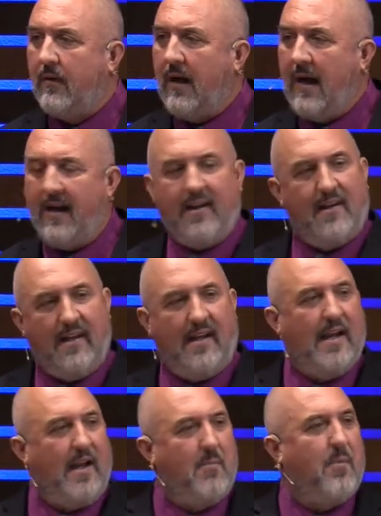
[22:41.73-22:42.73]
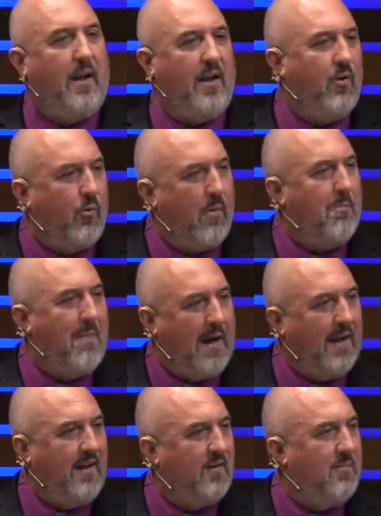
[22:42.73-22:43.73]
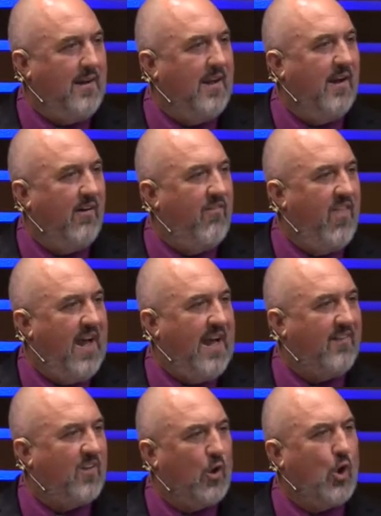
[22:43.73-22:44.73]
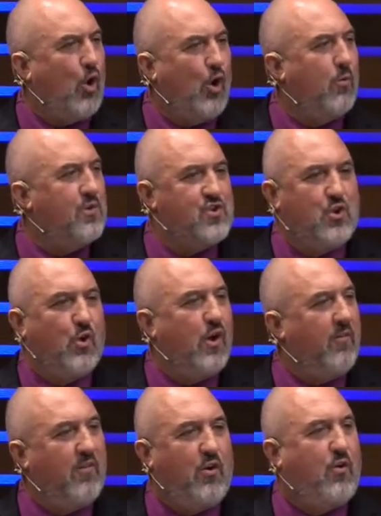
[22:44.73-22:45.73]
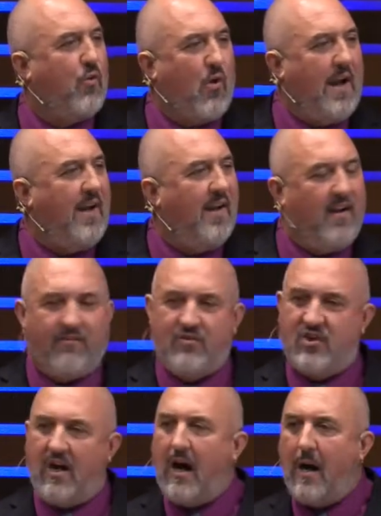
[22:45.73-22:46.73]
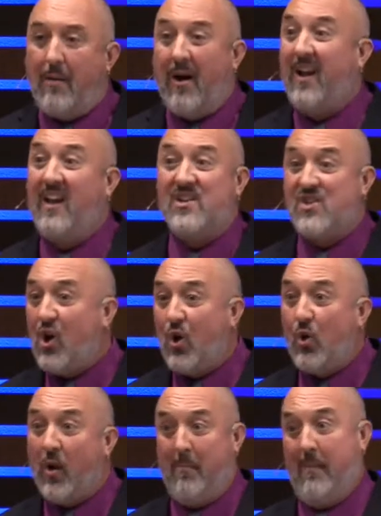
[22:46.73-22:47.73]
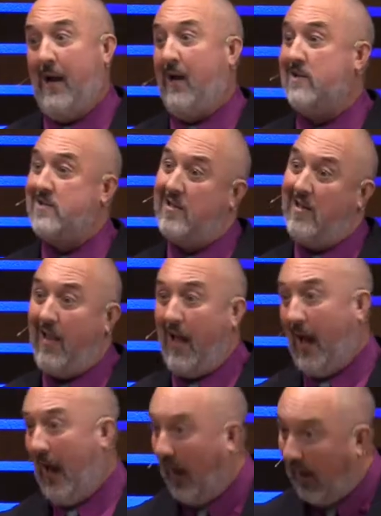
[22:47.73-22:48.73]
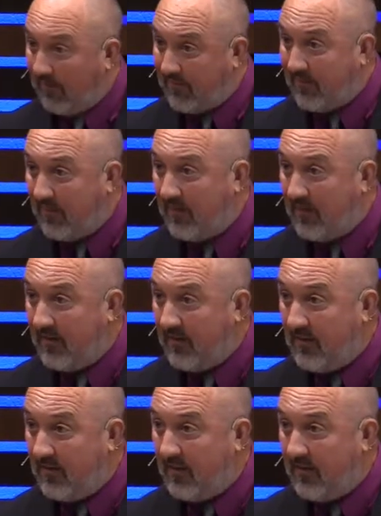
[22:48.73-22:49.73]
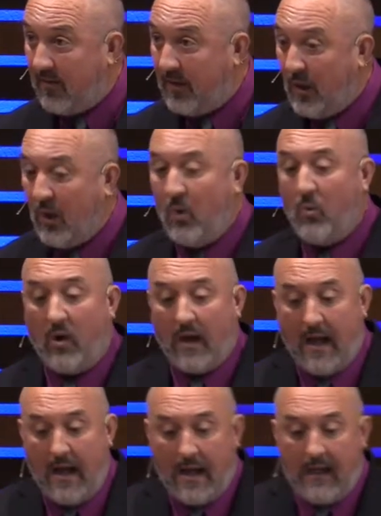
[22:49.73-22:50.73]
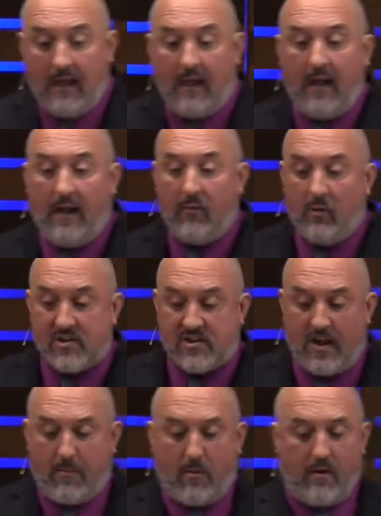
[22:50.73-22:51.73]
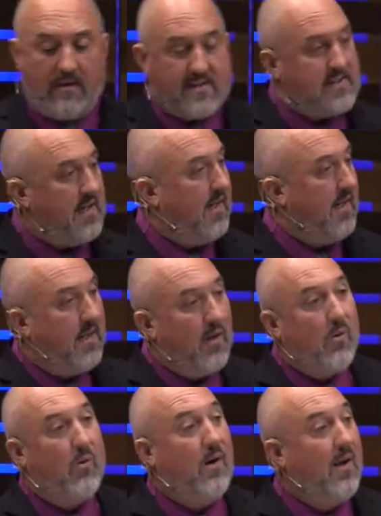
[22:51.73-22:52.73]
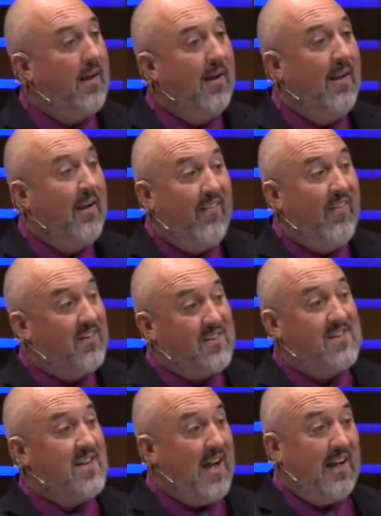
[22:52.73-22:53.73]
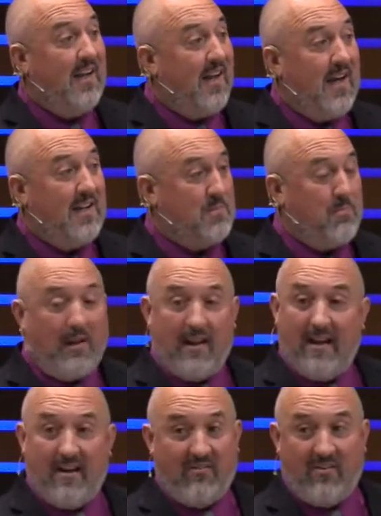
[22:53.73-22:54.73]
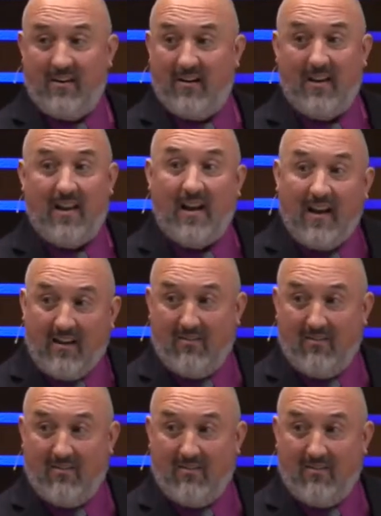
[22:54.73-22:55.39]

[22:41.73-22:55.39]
I didn't need anybody to remind me of that. The Lord was doing a great enough job on His own. Imagine that. What I needed was someone to say, you know what? This is not God's plan for your life.